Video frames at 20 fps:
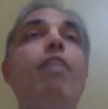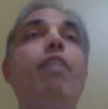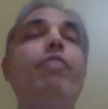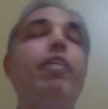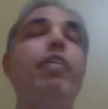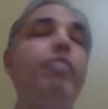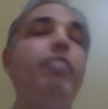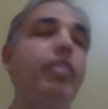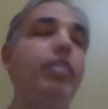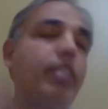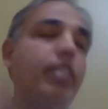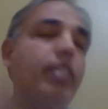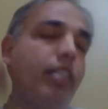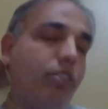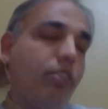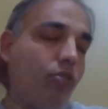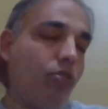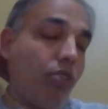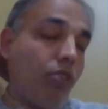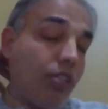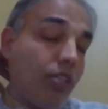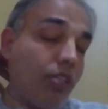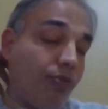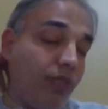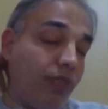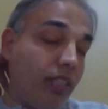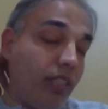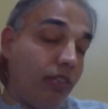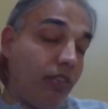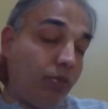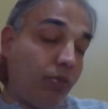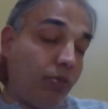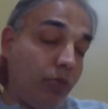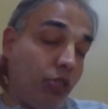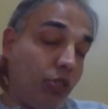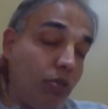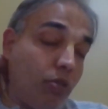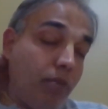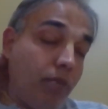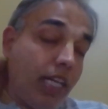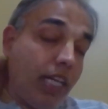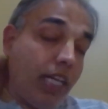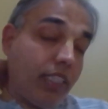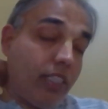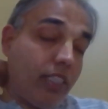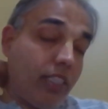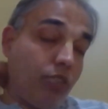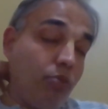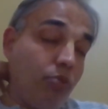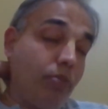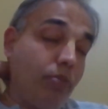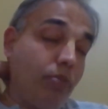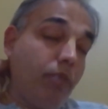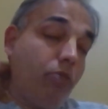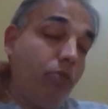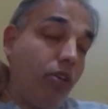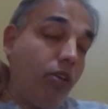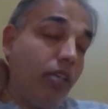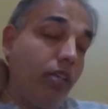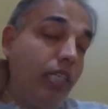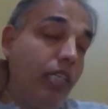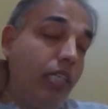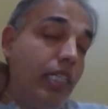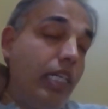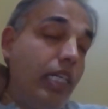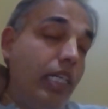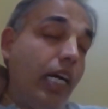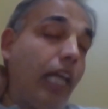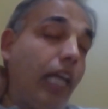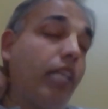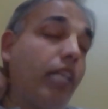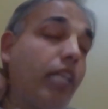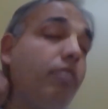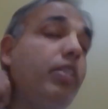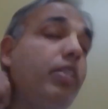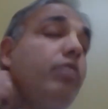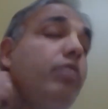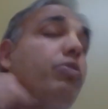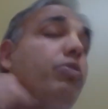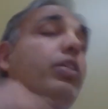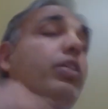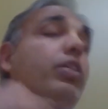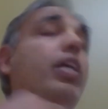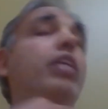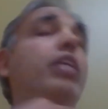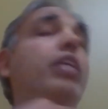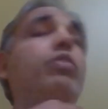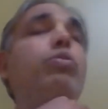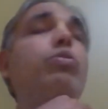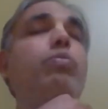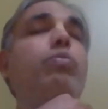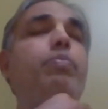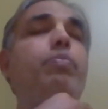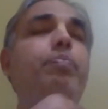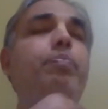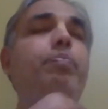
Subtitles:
everything at the lotus feet of spiritual master and supreme Lord. Otherwise, we cannot do.